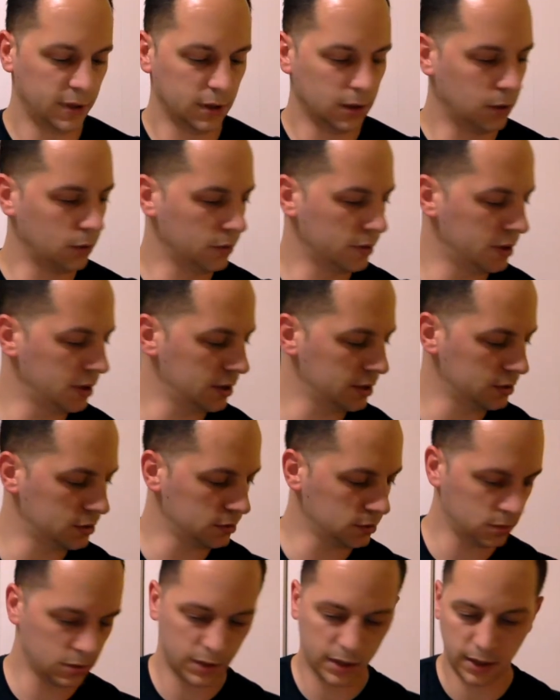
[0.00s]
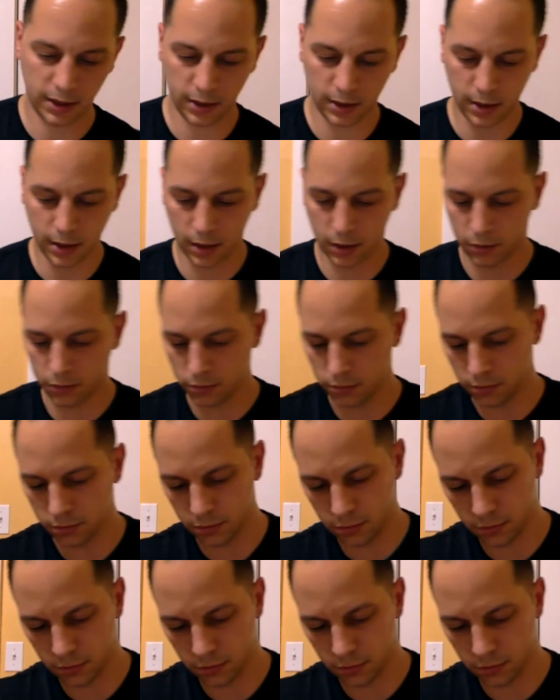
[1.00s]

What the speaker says: low-key, hanging out.